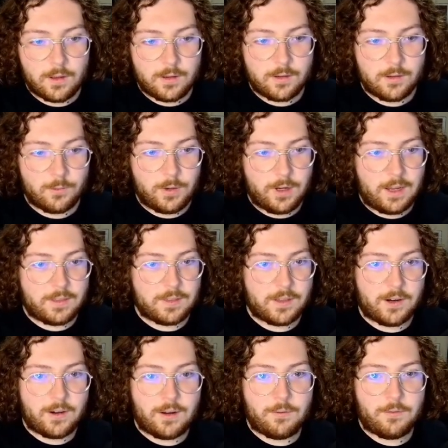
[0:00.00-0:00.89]
We got
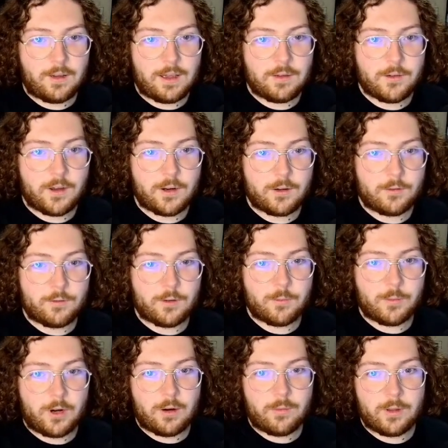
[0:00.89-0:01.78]
$3,500 for
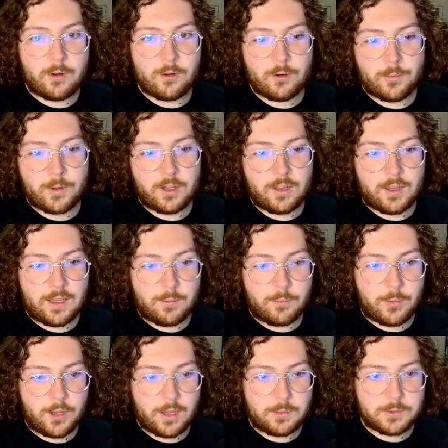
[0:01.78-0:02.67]
Barbie Groom and Glam
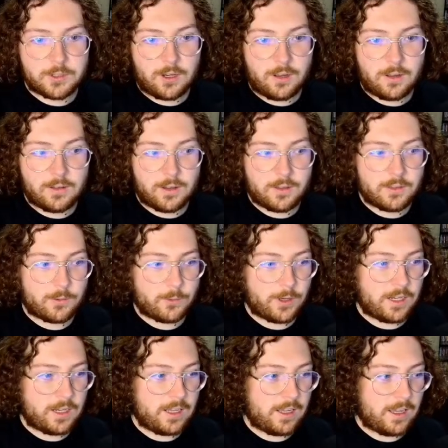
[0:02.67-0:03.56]
Pups on the
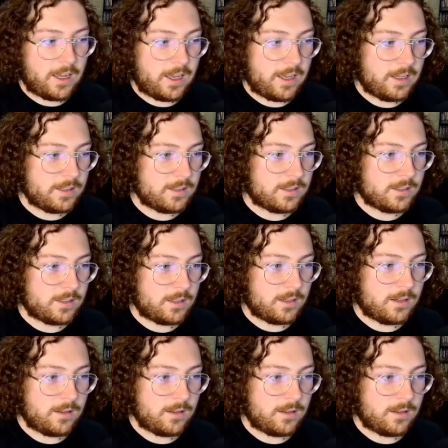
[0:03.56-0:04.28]
3DS.